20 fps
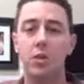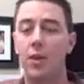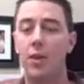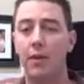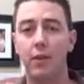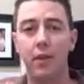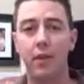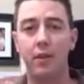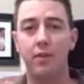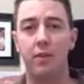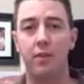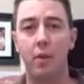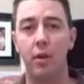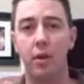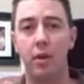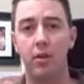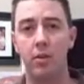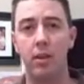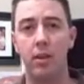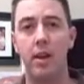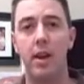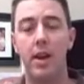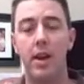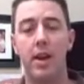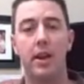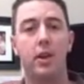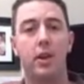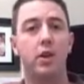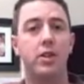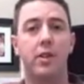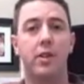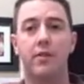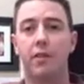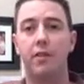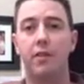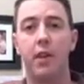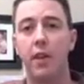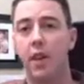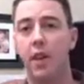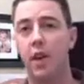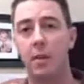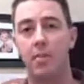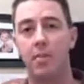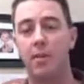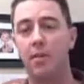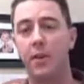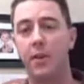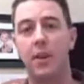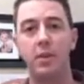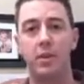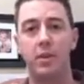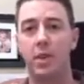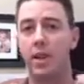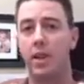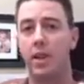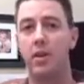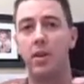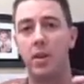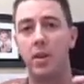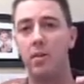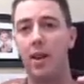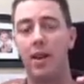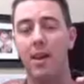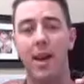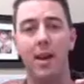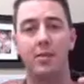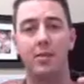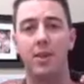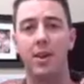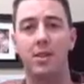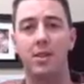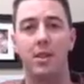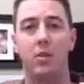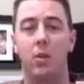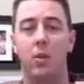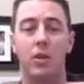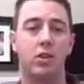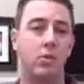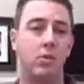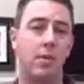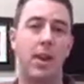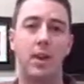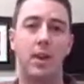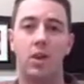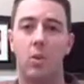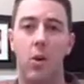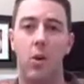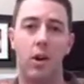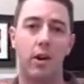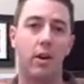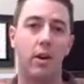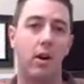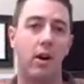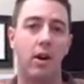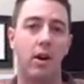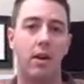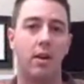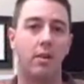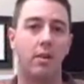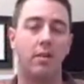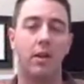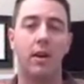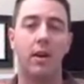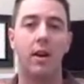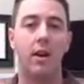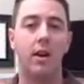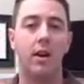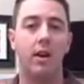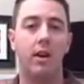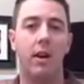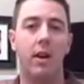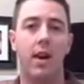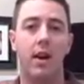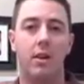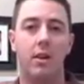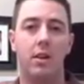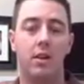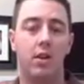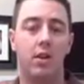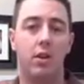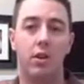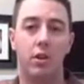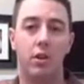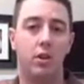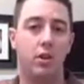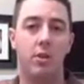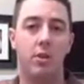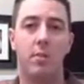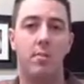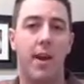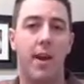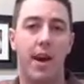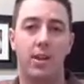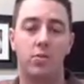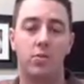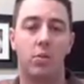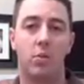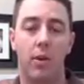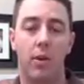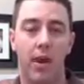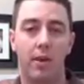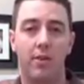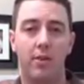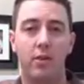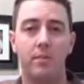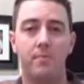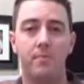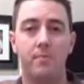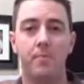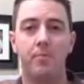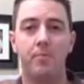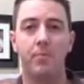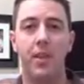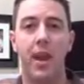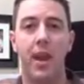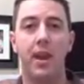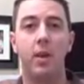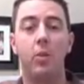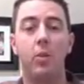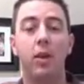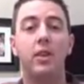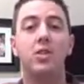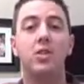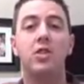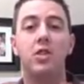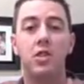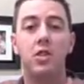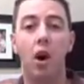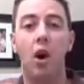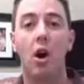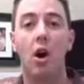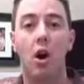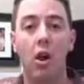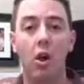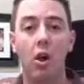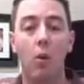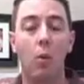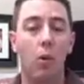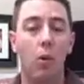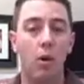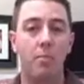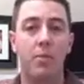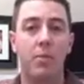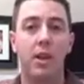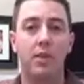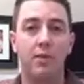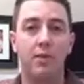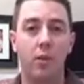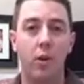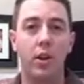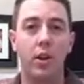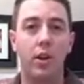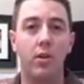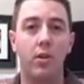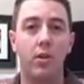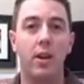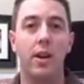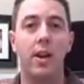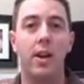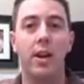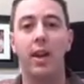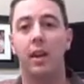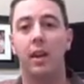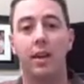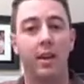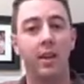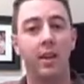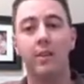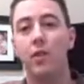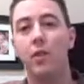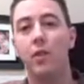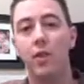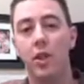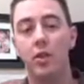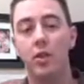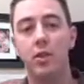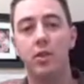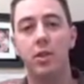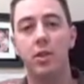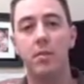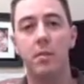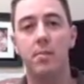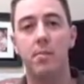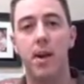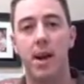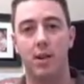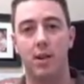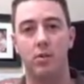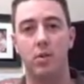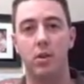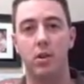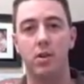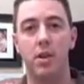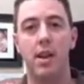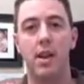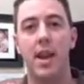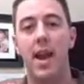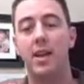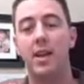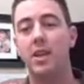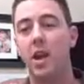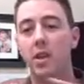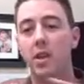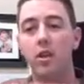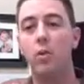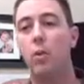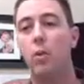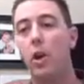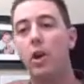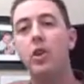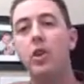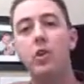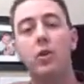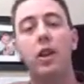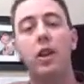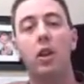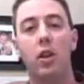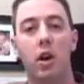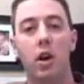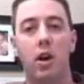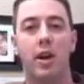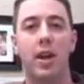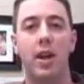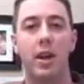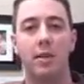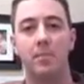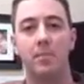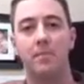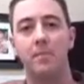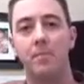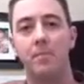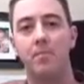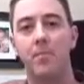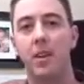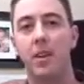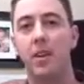It will do everything for you. You just have to fill in a couple fields like your email address and what domain you want it on, and your username and password, whatever. And it will install WordPress for you. It'll give you the username and password and tell you where you can log in.